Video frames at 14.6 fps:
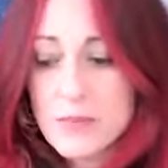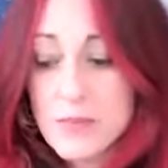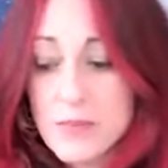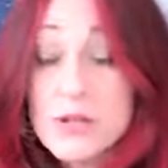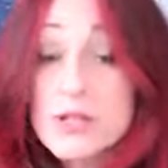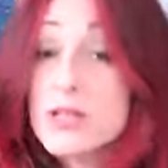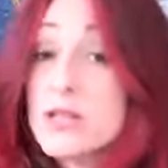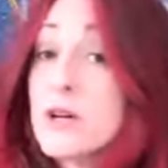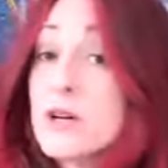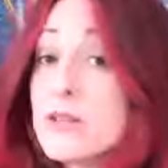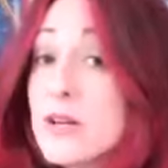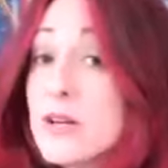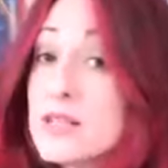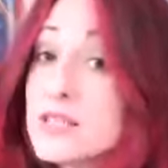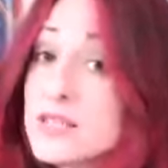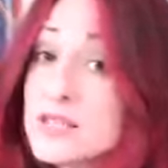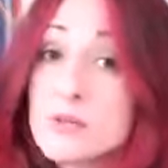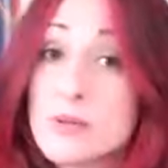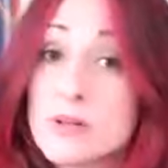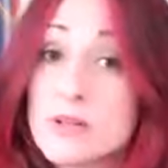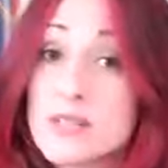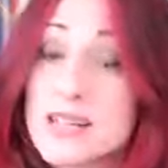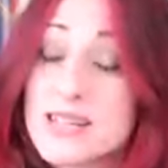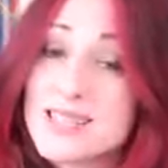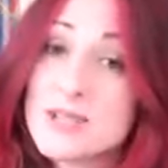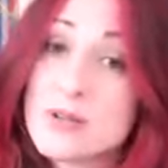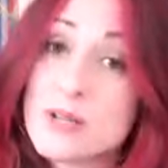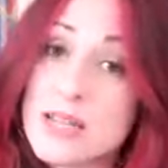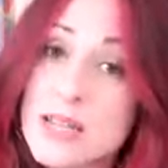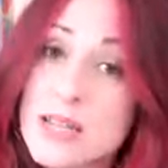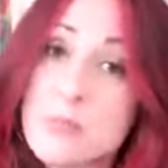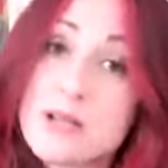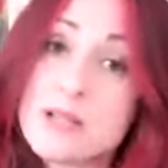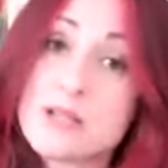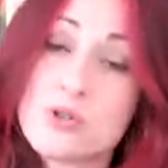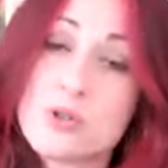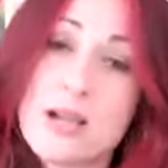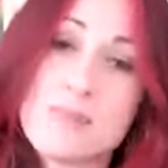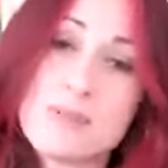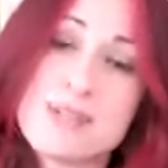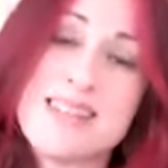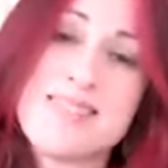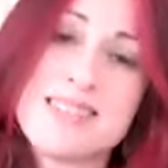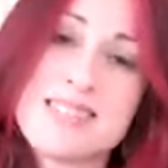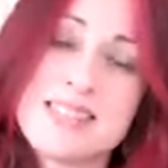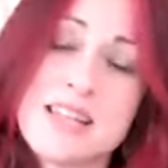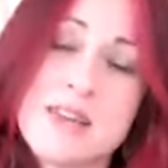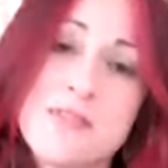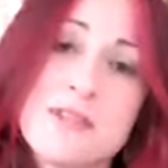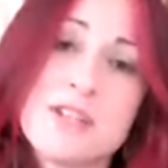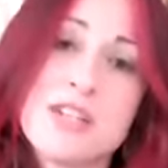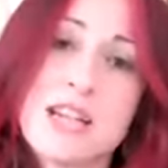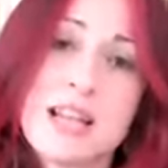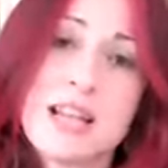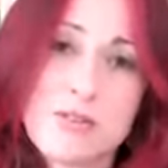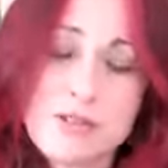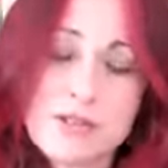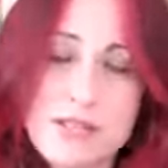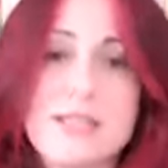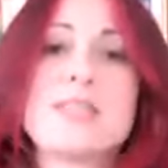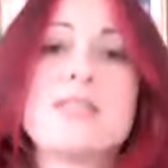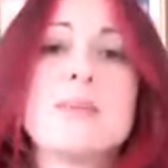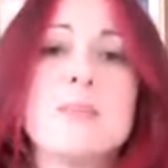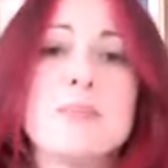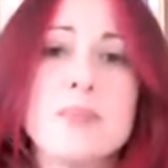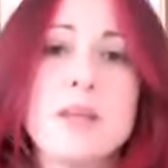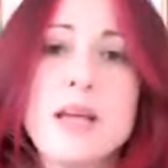most of the yoga that I see in the world today is still keeping us trapped in the seven chakra system